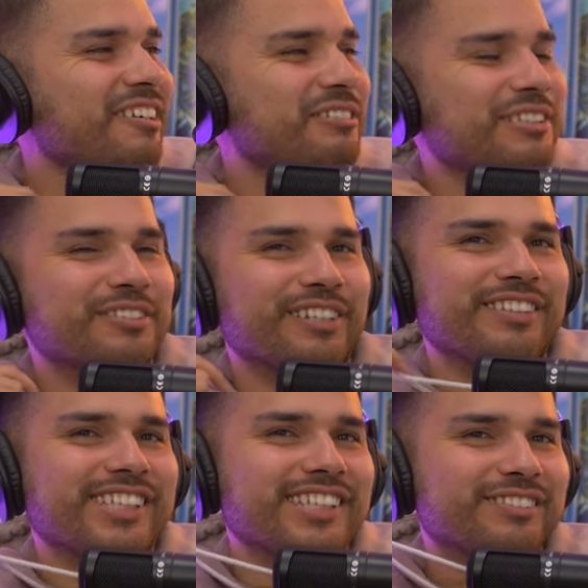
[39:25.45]
yeah, we do
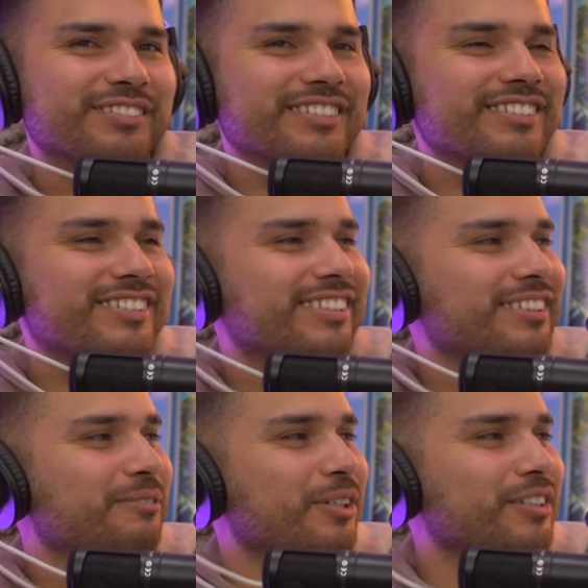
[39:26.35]
sometimes,
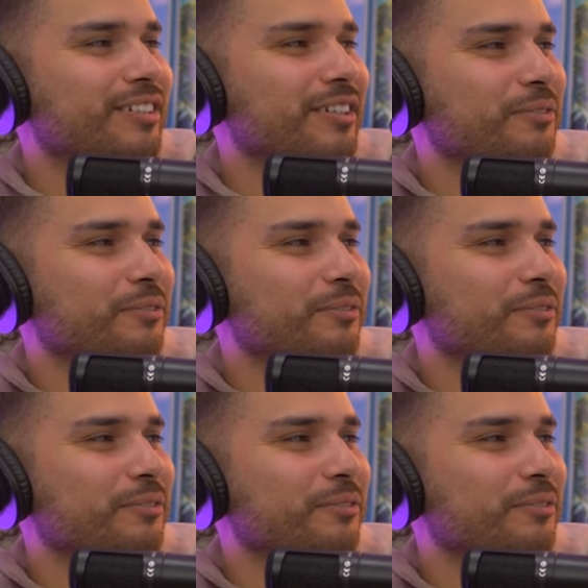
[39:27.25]
yeah, but worth our